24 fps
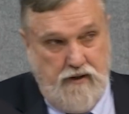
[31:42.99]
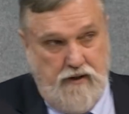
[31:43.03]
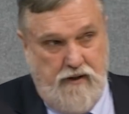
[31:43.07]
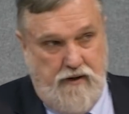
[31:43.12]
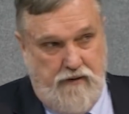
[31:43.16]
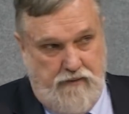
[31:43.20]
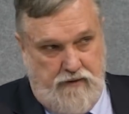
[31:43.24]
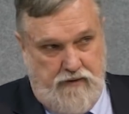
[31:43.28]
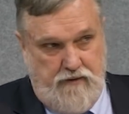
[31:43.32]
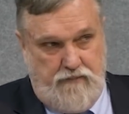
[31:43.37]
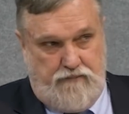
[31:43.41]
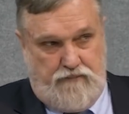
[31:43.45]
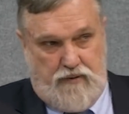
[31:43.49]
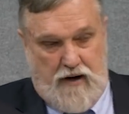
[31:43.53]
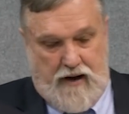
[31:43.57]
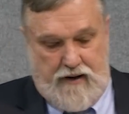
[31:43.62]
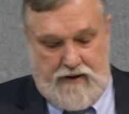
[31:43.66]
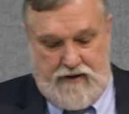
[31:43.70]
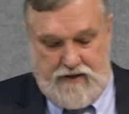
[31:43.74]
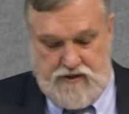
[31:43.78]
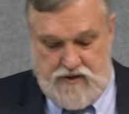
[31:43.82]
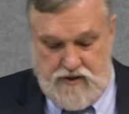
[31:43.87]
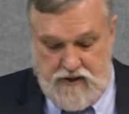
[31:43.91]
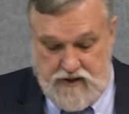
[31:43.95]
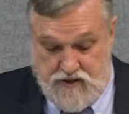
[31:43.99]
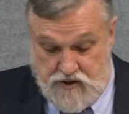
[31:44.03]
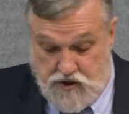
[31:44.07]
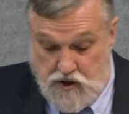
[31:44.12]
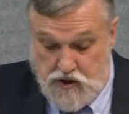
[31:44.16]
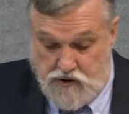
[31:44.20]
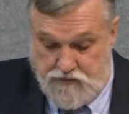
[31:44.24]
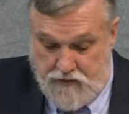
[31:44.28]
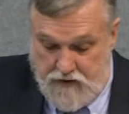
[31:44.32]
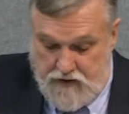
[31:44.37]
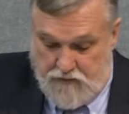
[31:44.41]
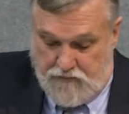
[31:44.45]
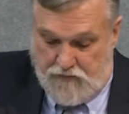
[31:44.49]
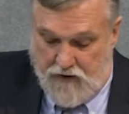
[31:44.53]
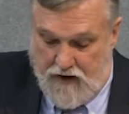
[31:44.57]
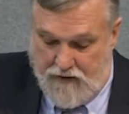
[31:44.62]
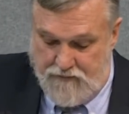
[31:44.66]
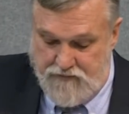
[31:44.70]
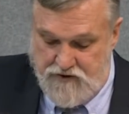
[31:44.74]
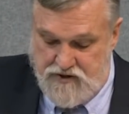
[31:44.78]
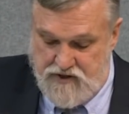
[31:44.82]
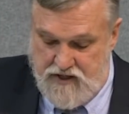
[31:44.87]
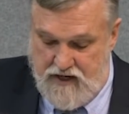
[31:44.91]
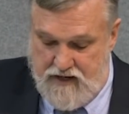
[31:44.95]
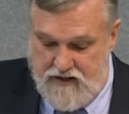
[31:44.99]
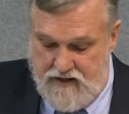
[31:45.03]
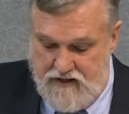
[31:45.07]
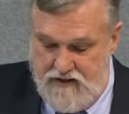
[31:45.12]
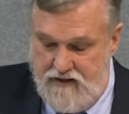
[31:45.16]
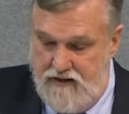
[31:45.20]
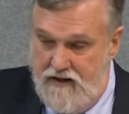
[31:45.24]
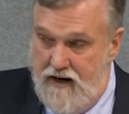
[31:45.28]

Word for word: The, the pro, excuse me, the problem is not,